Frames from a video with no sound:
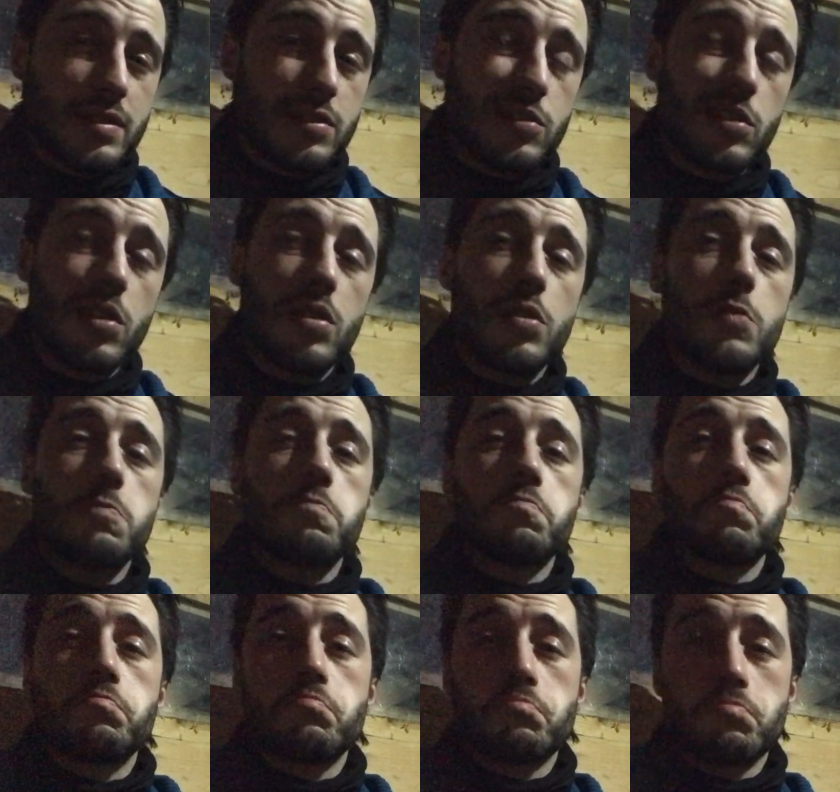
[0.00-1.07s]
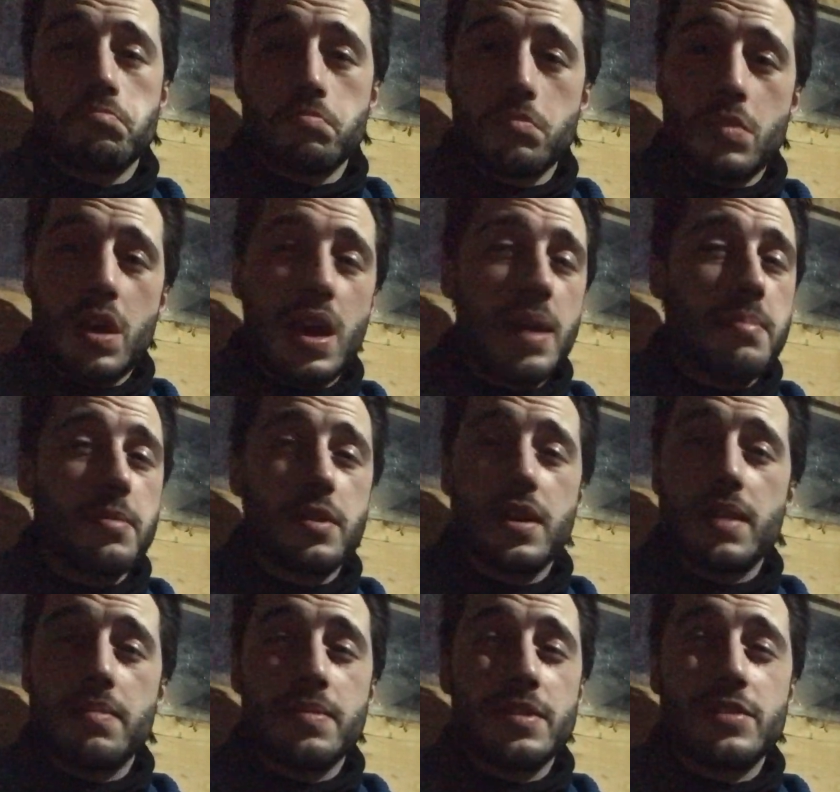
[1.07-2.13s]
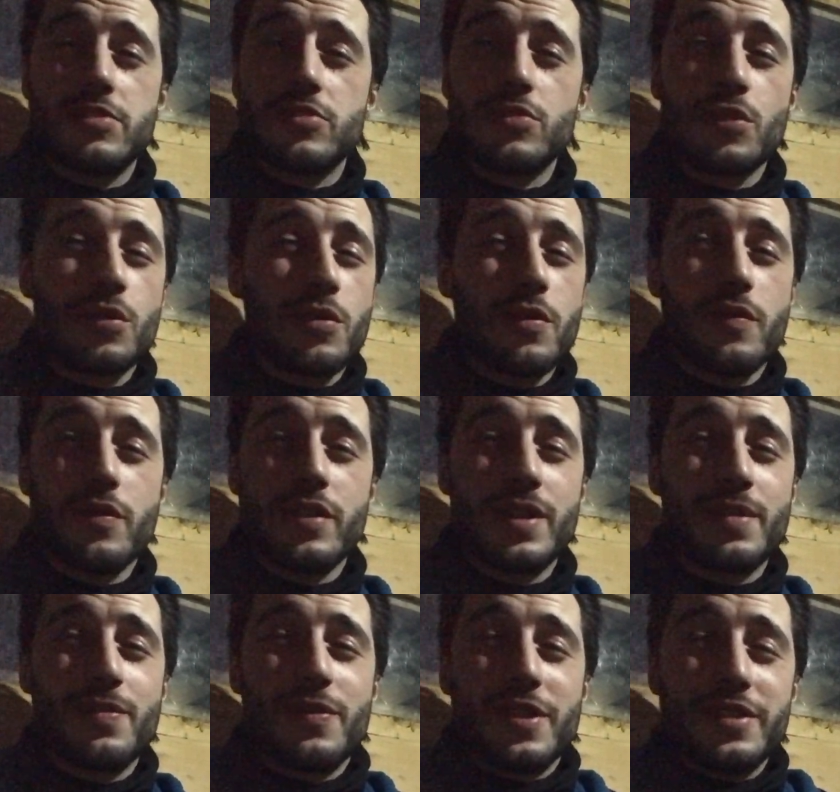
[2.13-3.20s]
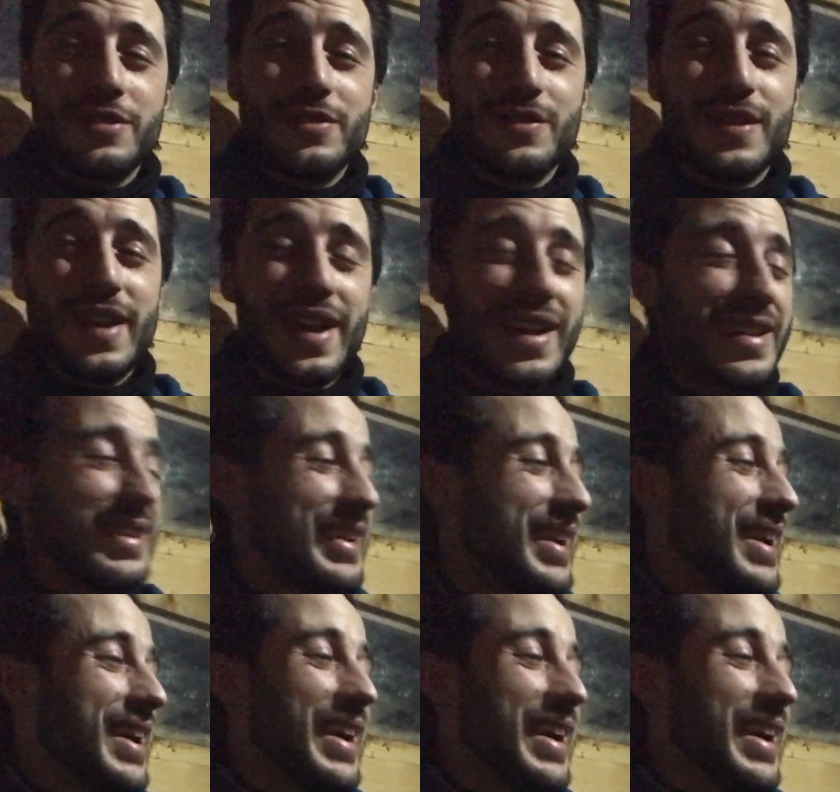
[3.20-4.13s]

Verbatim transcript: So I'm gonna be so comfortable into that.